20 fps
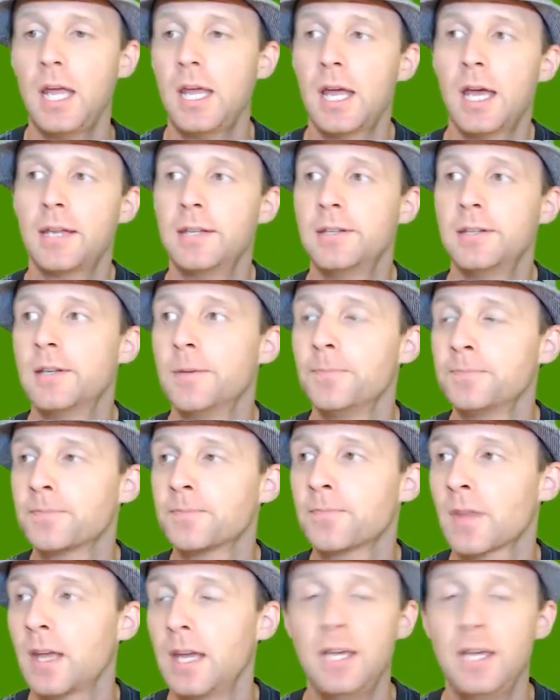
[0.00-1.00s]
and
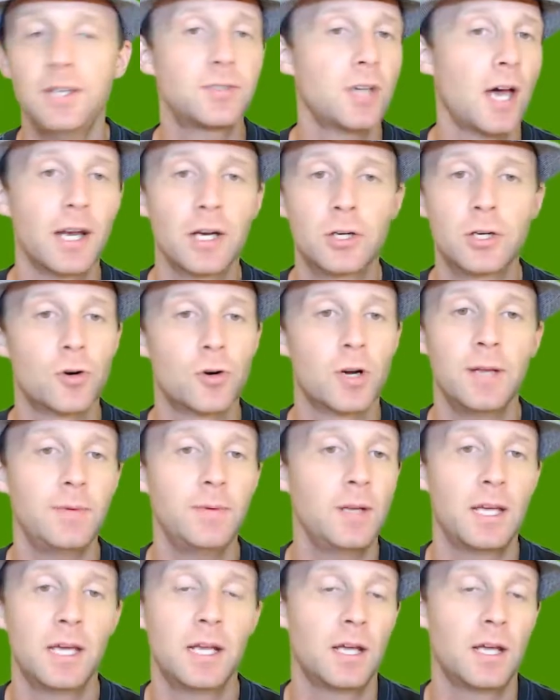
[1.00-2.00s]
he's got a
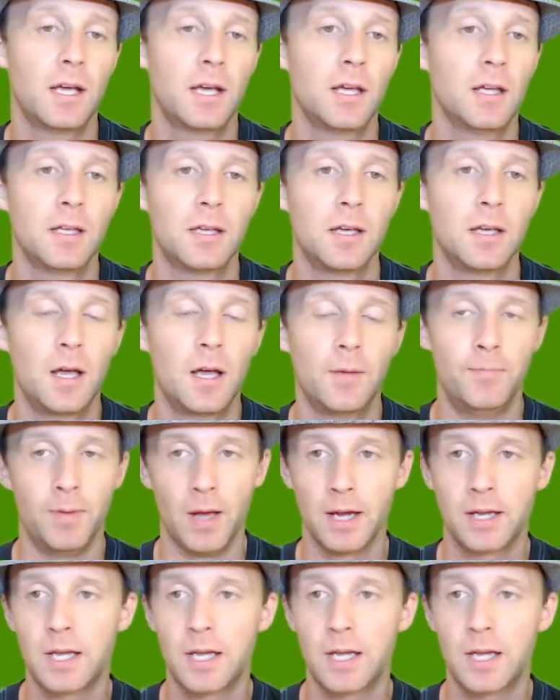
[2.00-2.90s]
dream to get a a,